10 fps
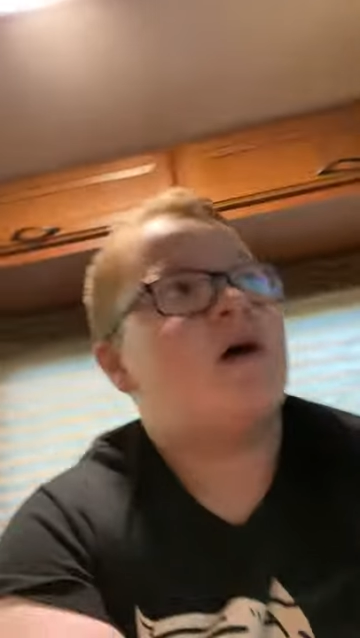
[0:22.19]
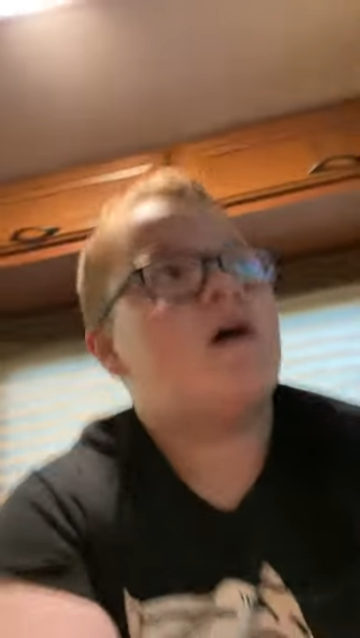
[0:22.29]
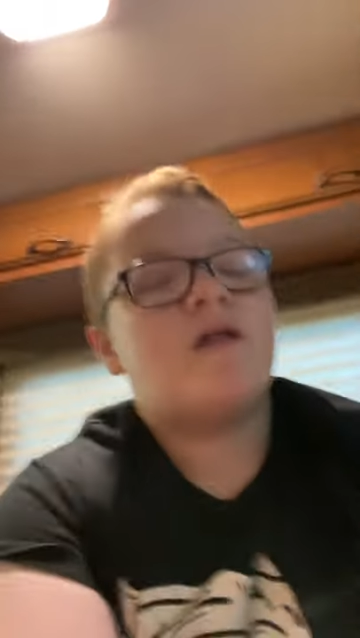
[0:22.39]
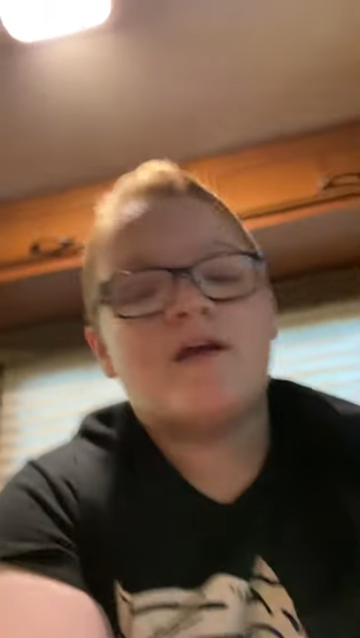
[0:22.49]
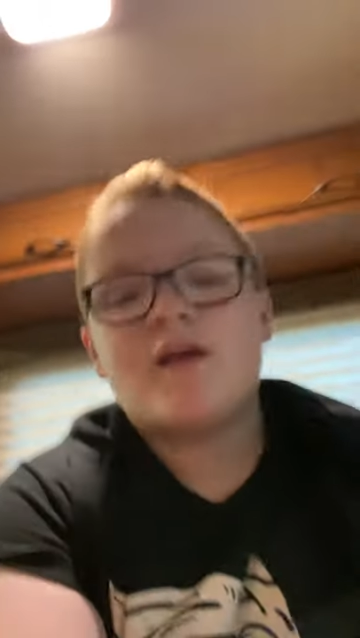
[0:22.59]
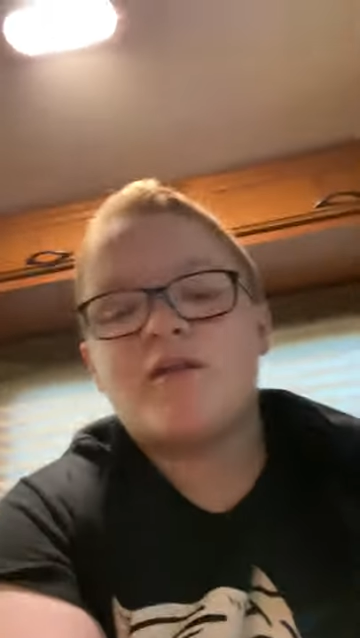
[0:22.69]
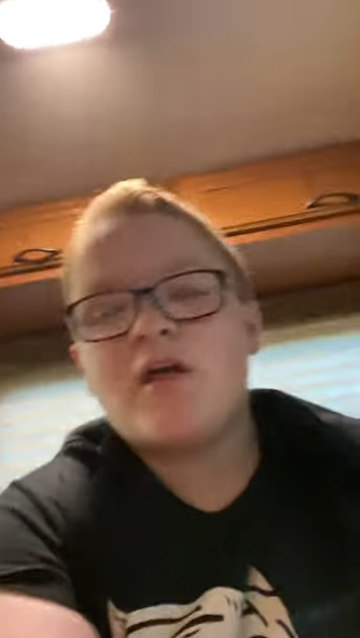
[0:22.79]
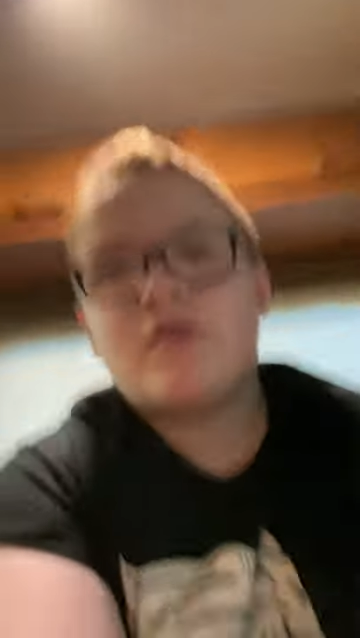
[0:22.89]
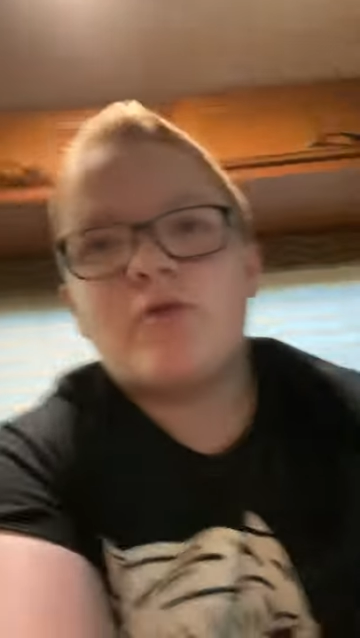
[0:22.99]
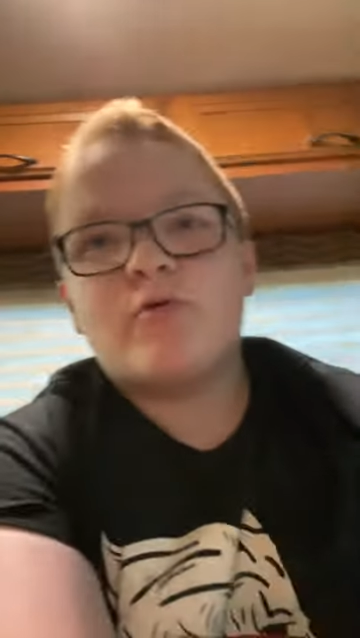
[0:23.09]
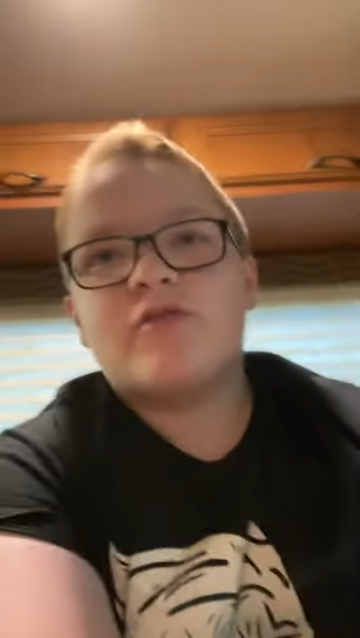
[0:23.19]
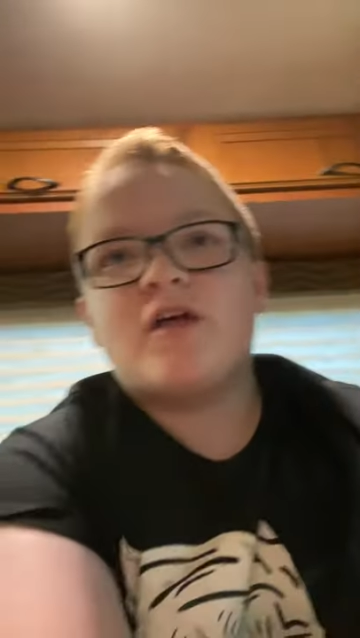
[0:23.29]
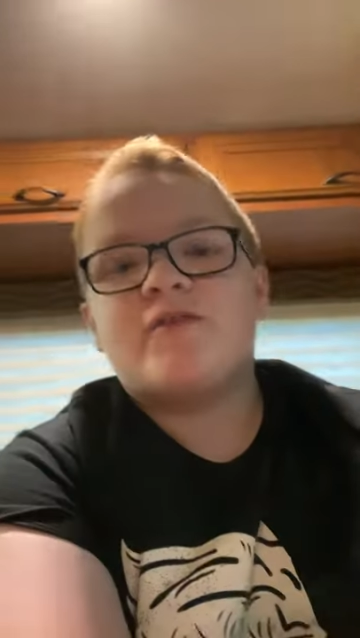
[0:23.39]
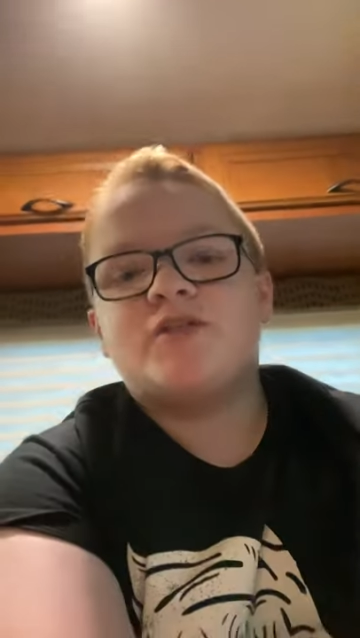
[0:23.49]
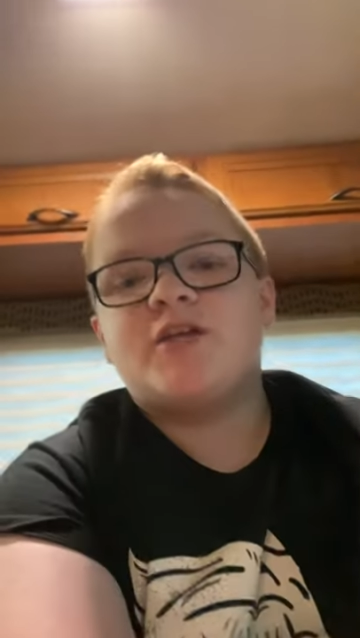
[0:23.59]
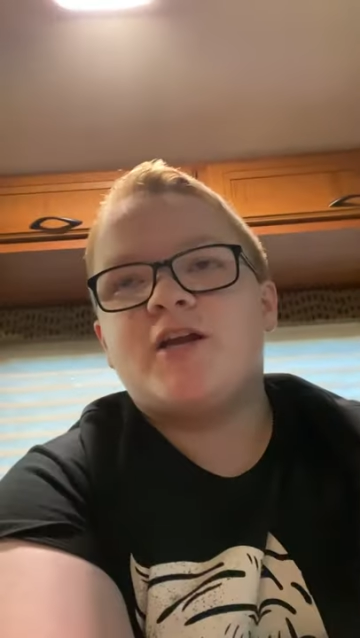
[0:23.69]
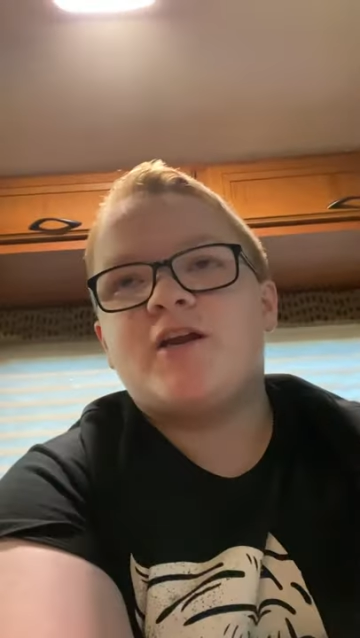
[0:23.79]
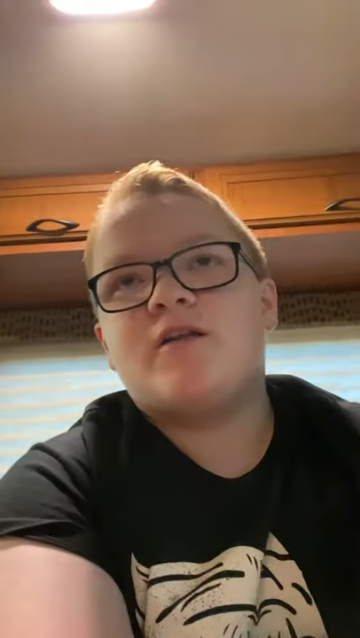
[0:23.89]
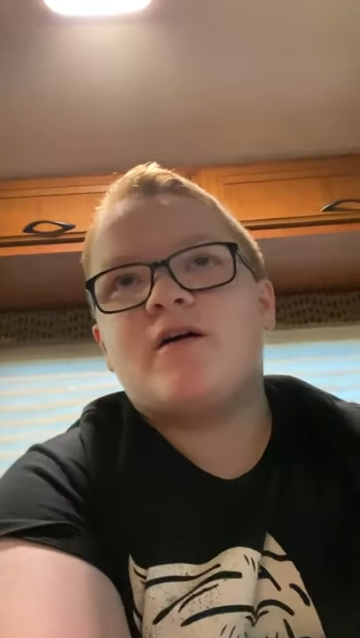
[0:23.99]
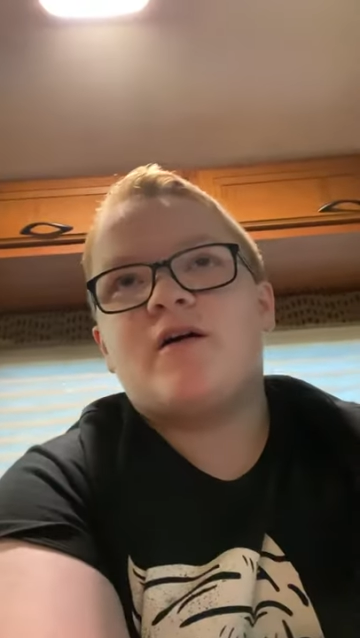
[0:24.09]
Uh, they, they scored 17
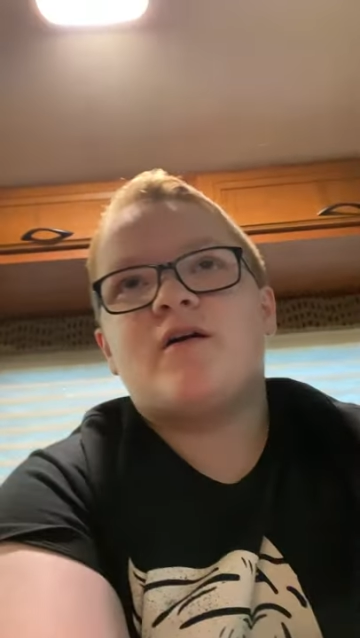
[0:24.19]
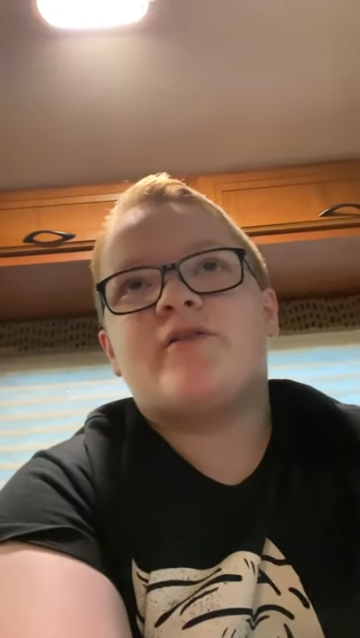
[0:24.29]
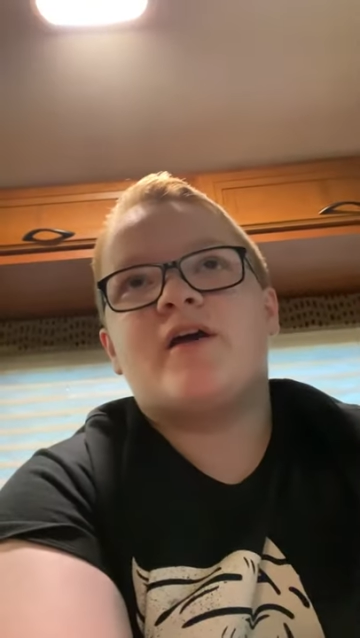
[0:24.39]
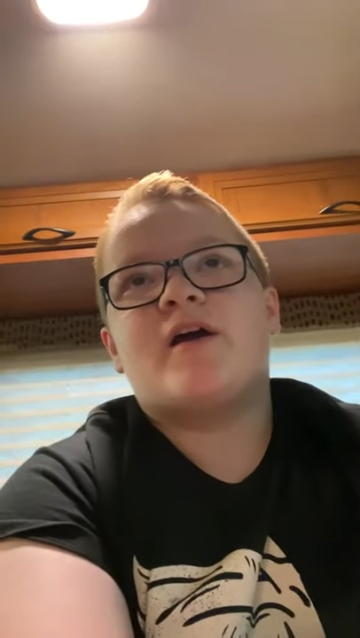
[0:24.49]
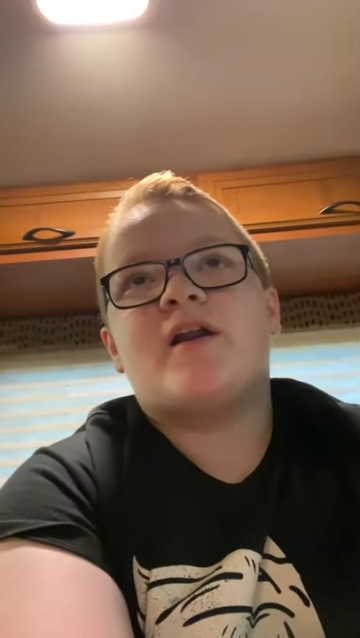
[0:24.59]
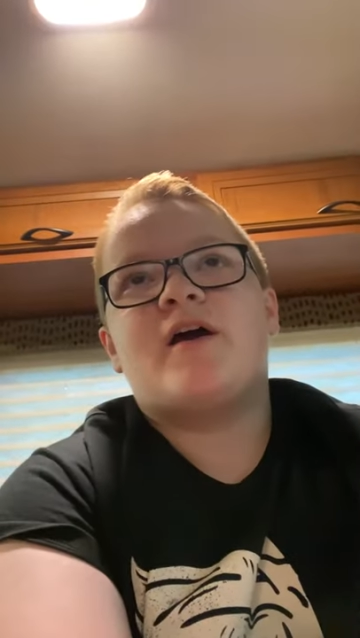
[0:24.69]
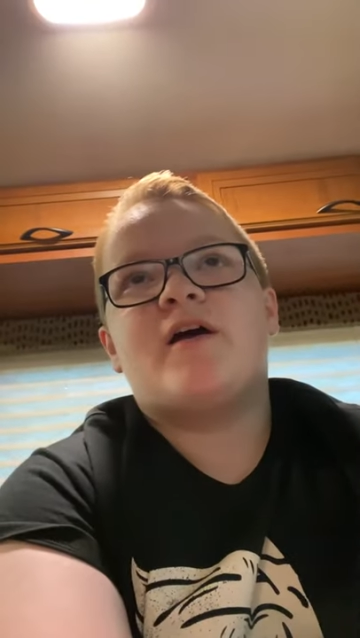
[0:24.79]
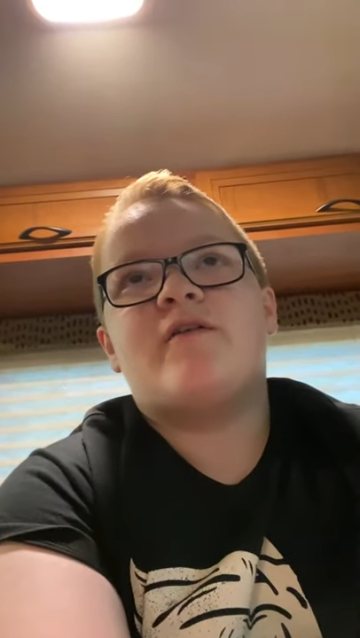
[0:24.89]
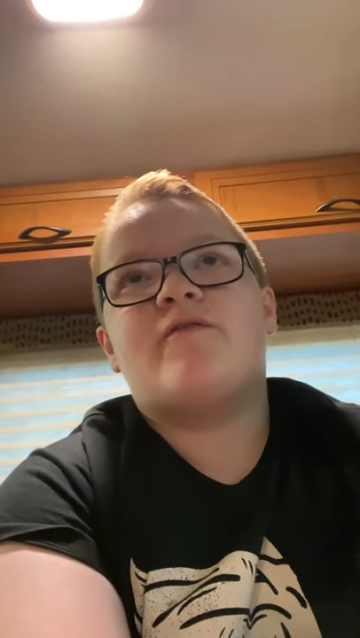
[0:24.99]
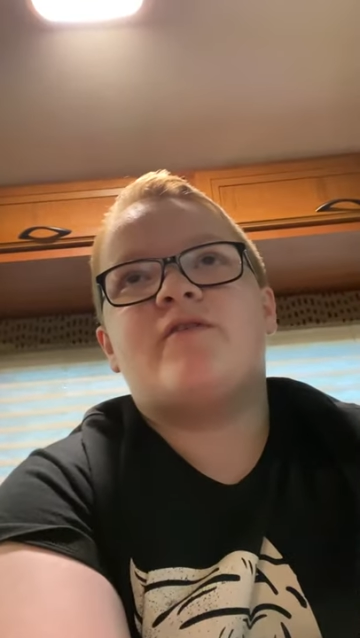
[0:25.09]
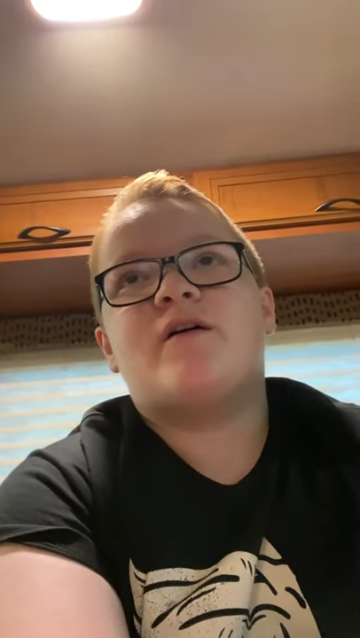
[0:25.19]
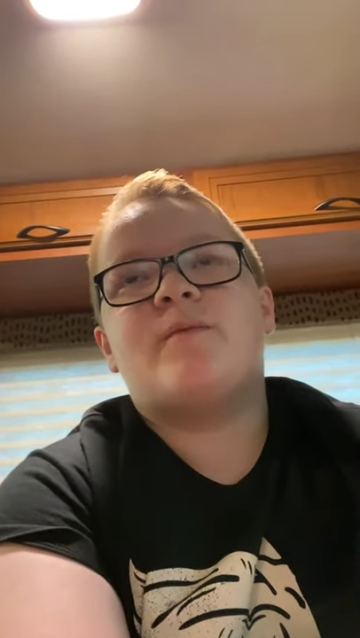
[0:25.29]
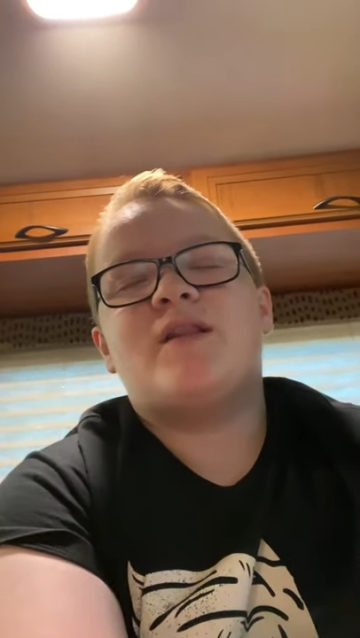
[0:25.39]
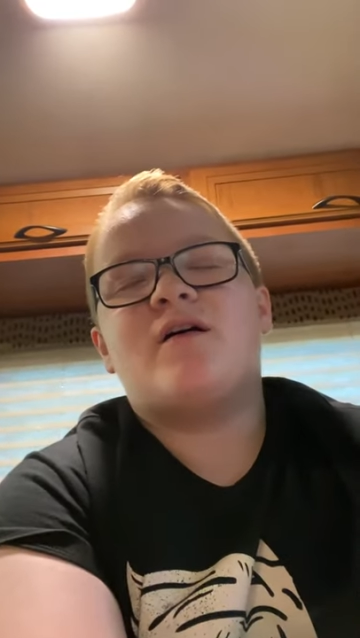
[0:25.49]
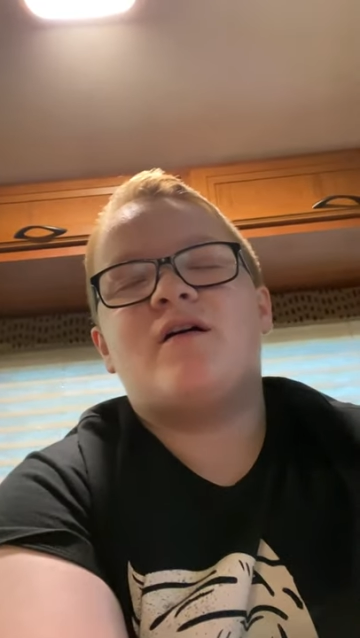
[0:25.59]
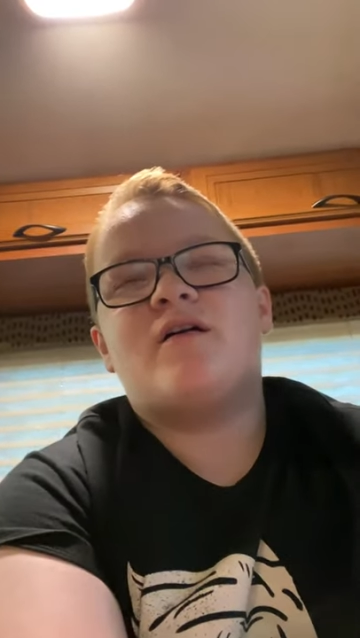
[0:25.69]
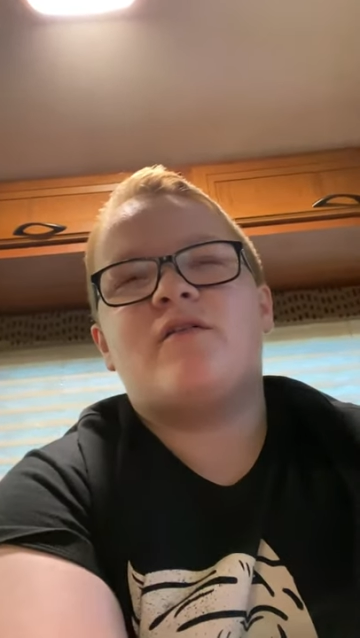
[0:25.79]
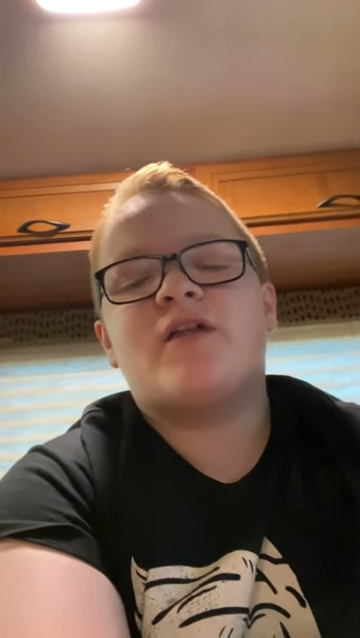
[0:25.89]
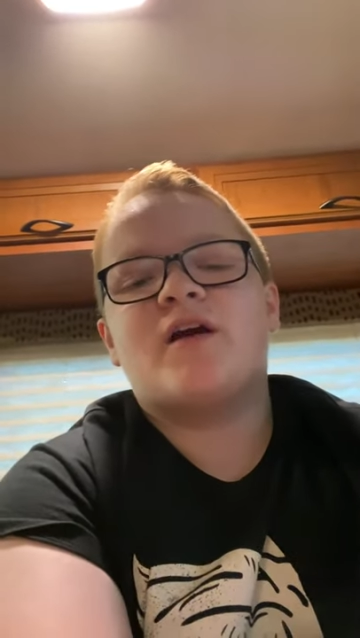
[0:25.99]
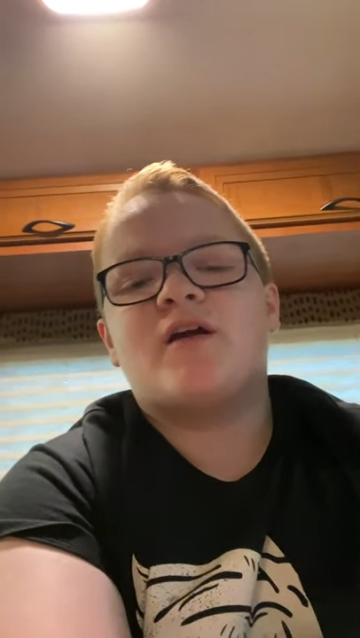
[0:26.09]
in the uh, second half, I mean the uh,
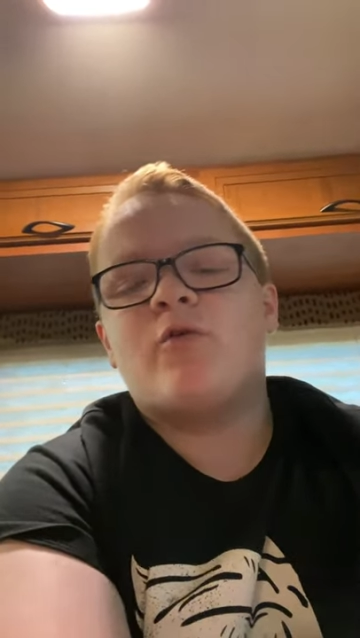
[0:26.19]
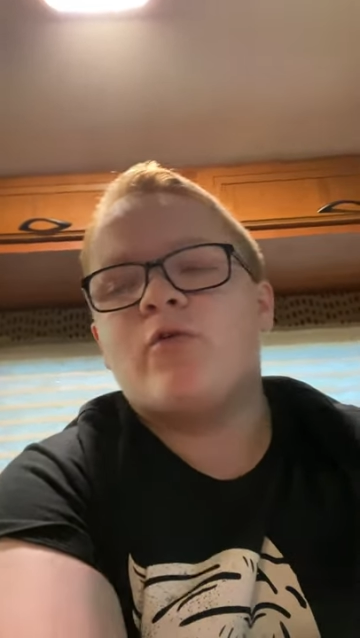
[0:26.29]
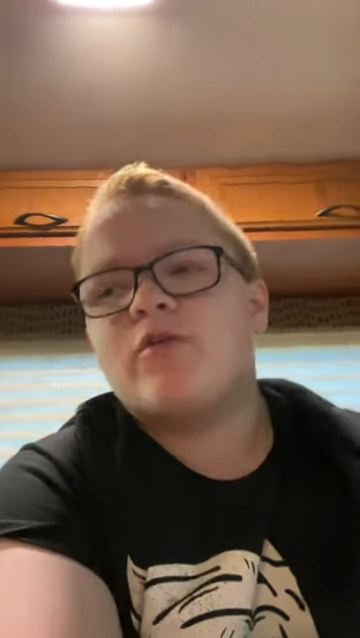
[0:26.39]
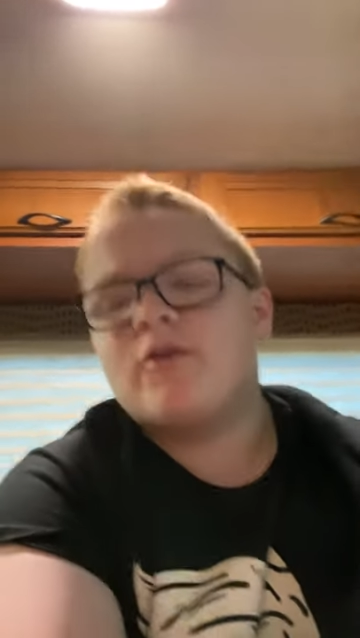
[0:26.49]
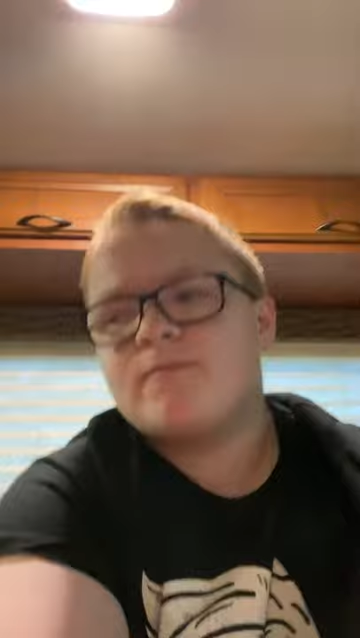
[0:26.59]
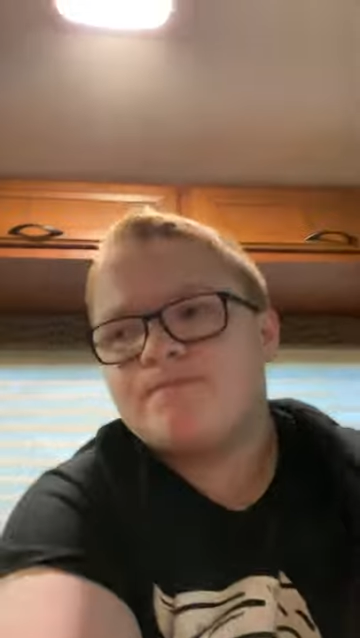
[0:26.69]
second quarter